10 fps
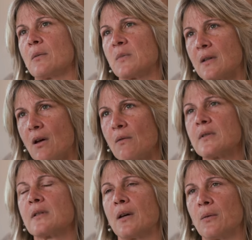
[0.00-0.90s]

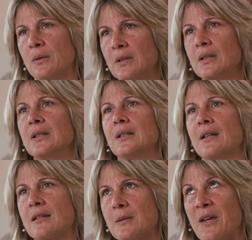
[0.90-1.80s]
themselves, so
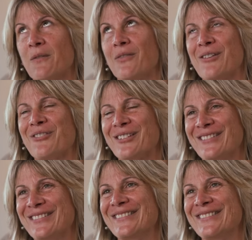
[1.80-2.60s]
that's my favorite.